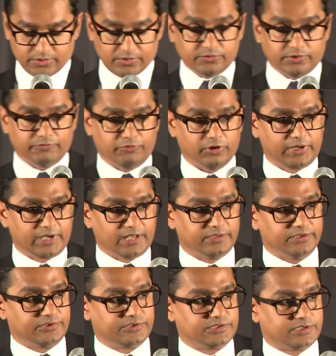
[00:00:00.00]
So if you look at
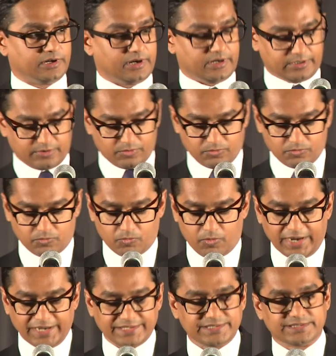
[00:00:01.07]
this chart,
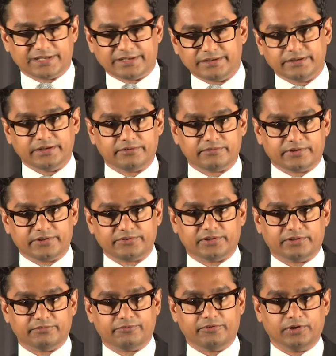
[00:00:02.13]
why sudden interest
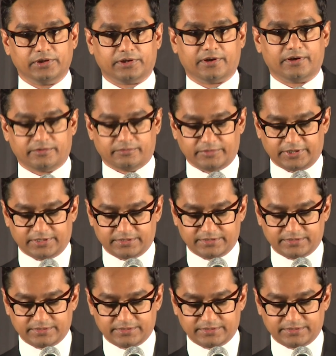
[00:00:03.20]
in fuel economy?